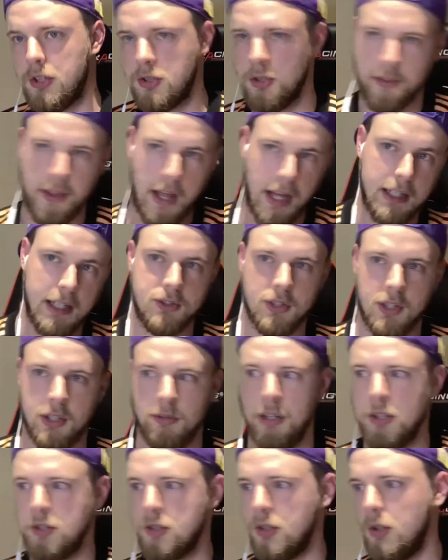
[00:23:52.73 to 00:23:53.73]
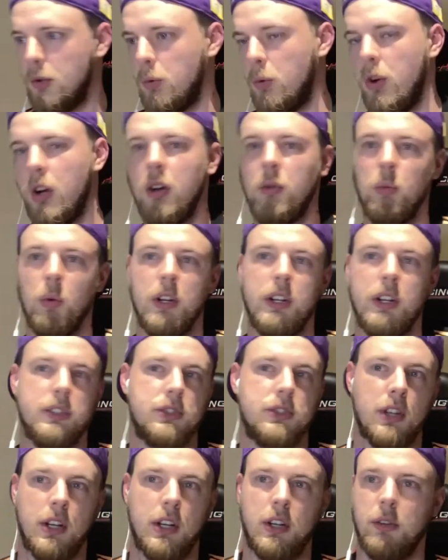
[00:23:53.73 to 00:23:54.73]
that guy's generational. Well, what does
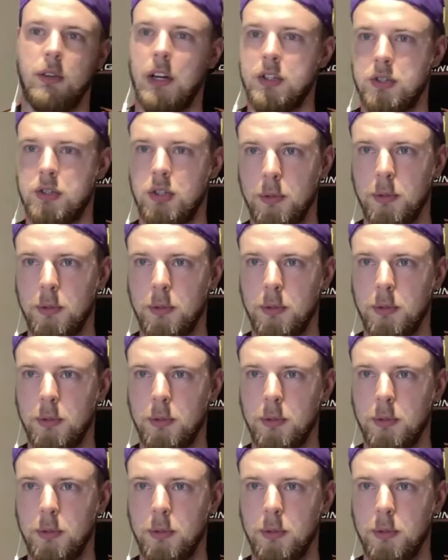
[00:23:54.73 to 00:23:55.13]
generational mean?